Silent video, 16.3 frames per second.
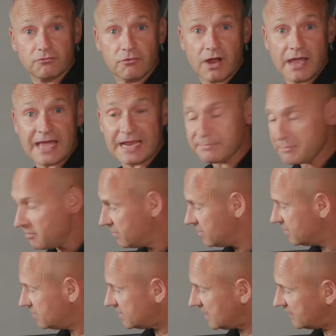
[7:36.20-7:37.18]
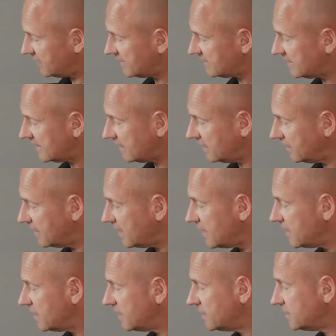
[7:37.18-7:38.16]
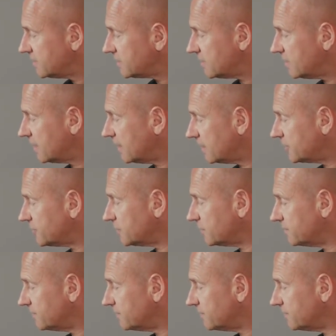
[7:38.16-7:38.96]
right hand mirror, then this little circular sort